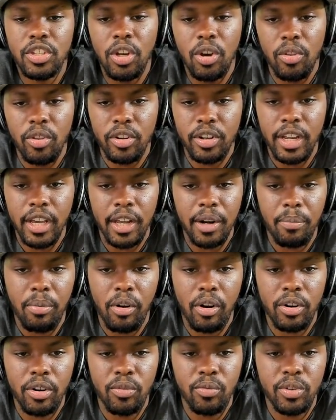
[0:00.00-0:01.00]
know they're not a
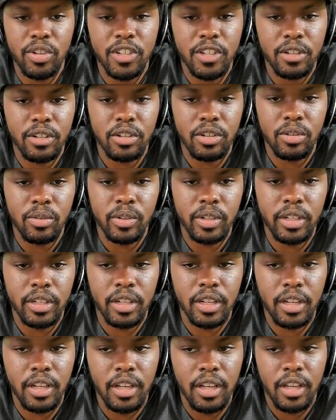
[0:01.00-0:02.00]
part of what you're doing.
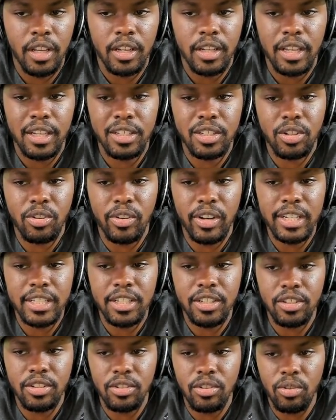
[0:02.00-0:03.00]
That's
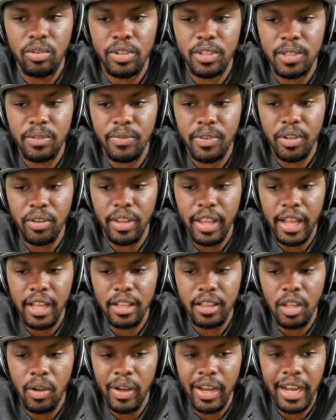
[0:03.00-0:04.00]
crazy. Janoris fell
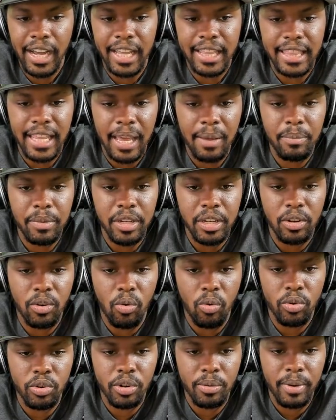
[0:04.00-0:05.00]
that low. I got that many
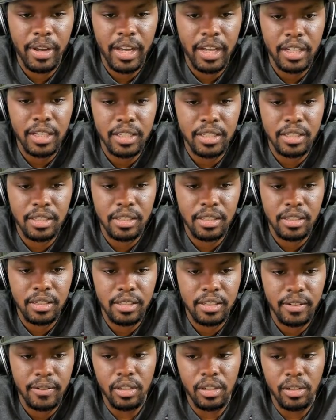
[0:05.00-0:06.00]
cornerbacks.
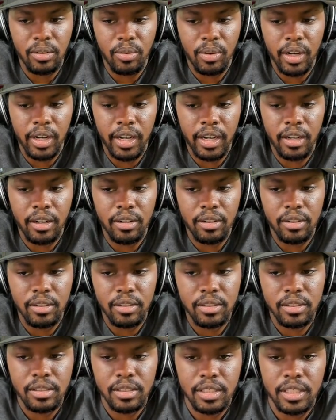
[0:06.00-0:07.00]
Wow.
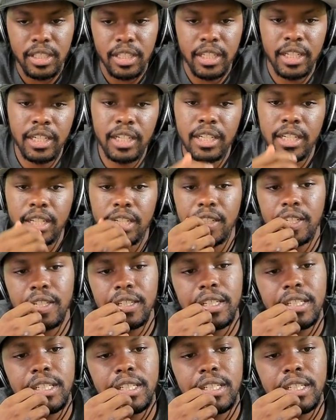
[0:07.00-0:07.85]
Yeah.